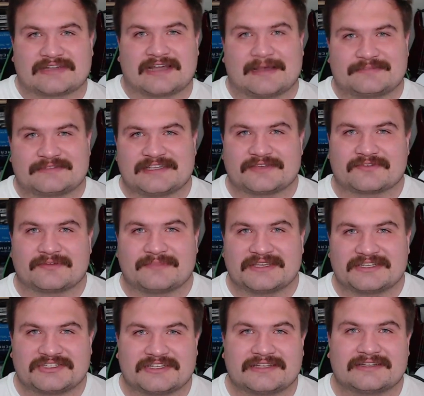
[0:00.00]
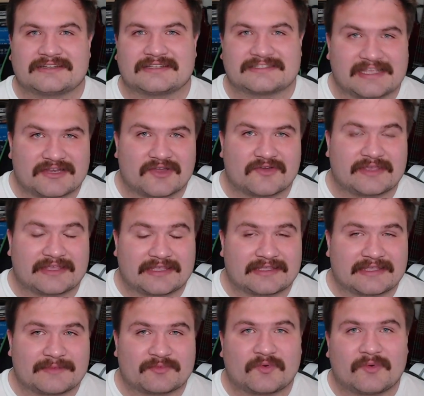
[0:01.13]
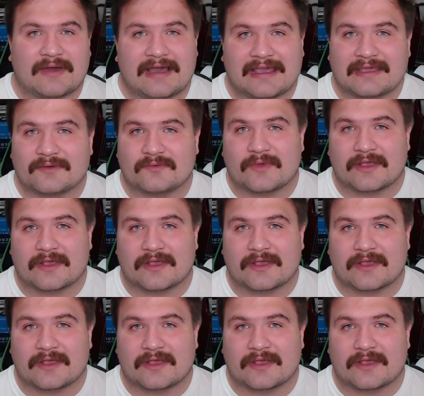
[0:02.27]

top secret mission because they know he can keep quiet, where